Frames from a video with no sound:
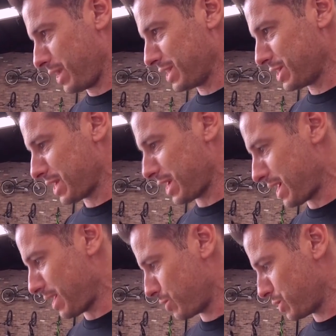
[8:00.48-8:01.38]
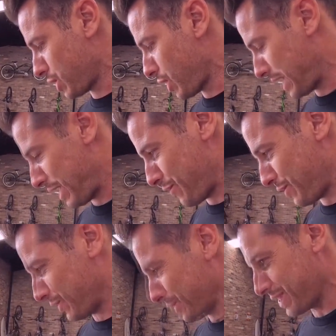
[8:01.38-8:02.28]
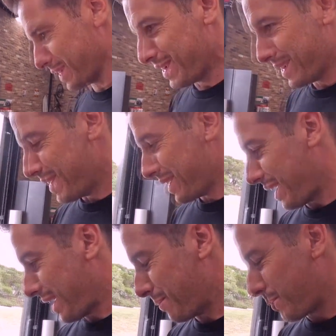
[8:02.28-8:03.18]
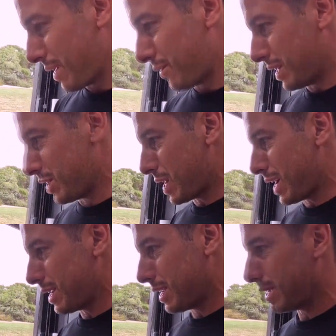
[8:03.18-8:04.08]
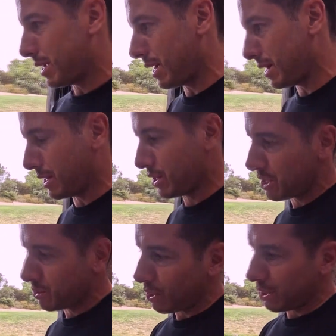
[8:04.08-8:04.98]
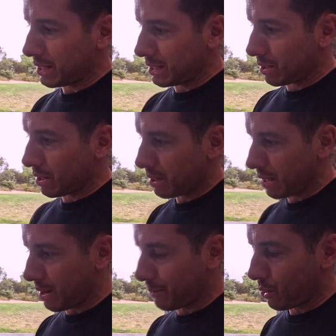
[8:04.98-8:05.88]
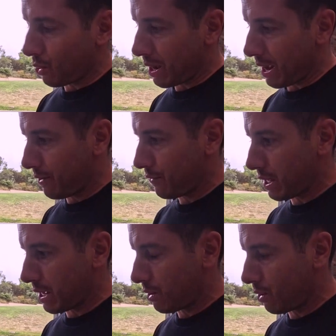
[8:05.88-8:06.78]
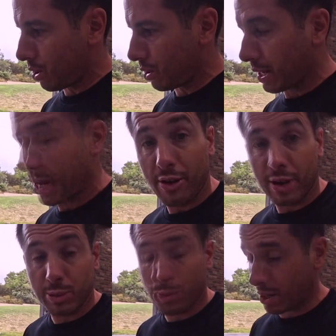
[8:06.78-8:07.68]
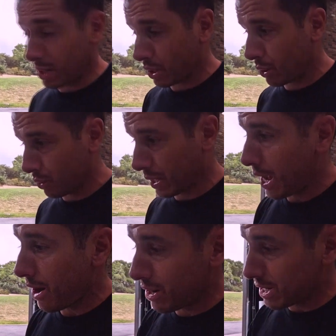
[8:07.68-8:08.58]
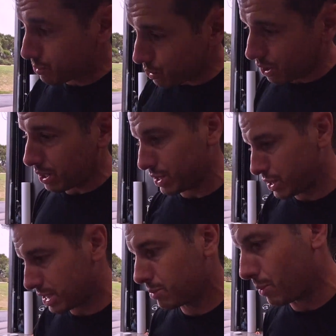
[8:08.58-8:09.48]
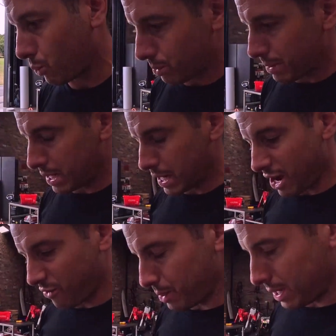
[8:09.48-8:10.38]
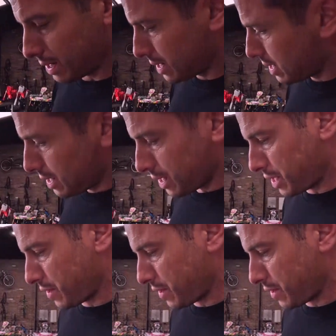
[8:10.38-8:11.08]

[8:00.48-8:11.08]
things, it was slightly overlooked given the chain and the adjustment I didn't quite have there on the carrier sprockets. I thought the carrier sprocket adjustment would have been enough, but the